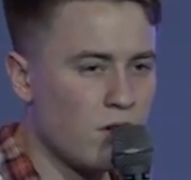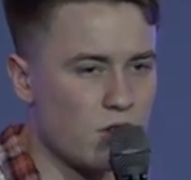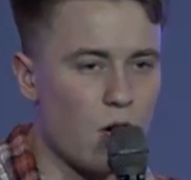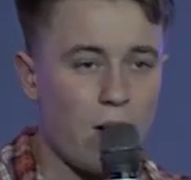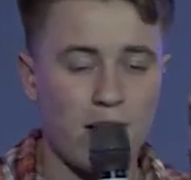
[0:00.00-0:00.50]

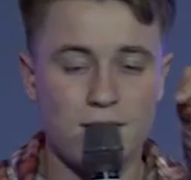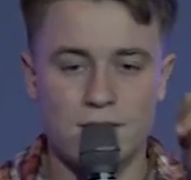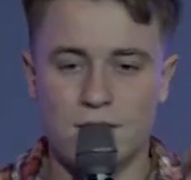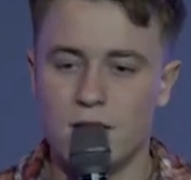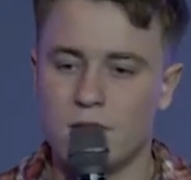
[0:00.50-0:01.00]
To go, I
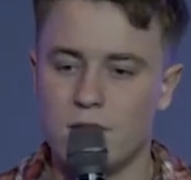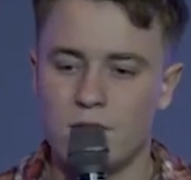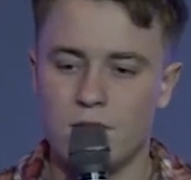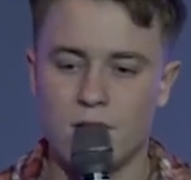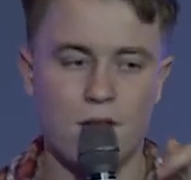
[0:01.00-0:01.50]
see you,
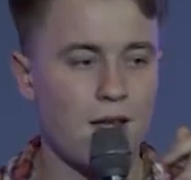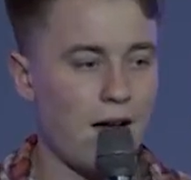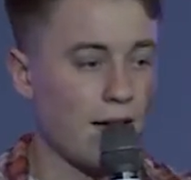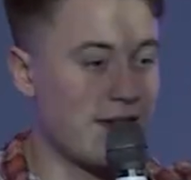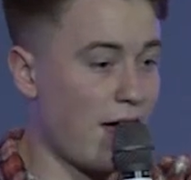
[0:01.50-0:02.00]

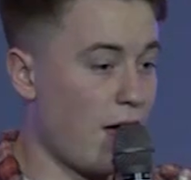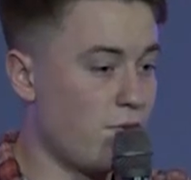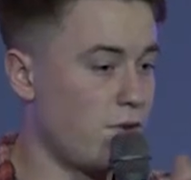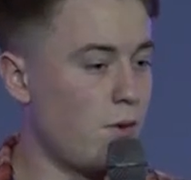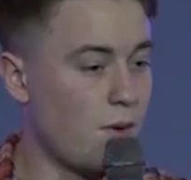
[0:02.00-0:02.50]
I care
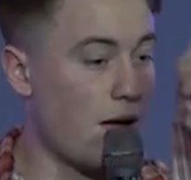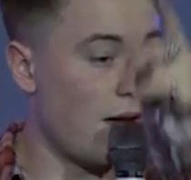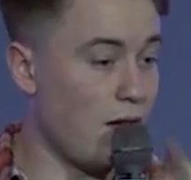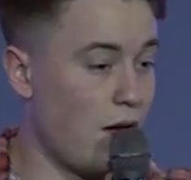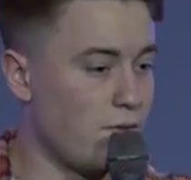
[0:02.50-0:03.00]
for you,
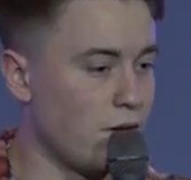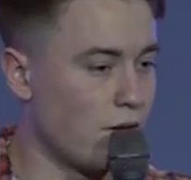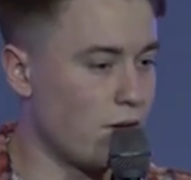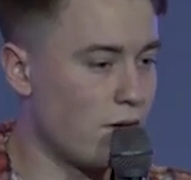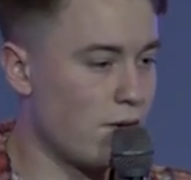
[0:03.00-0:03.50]
I love
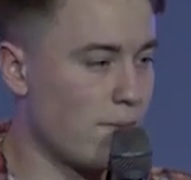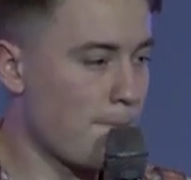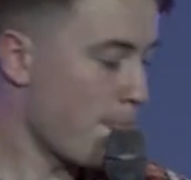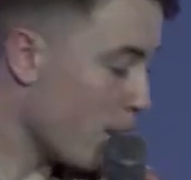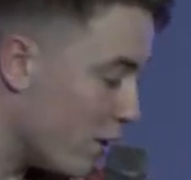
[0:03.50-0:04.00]
you.
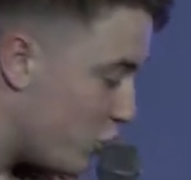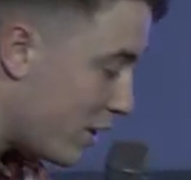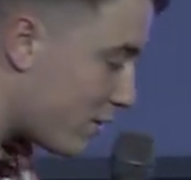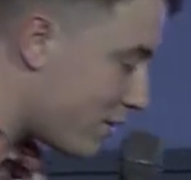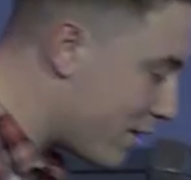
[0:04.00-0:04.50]
Jesus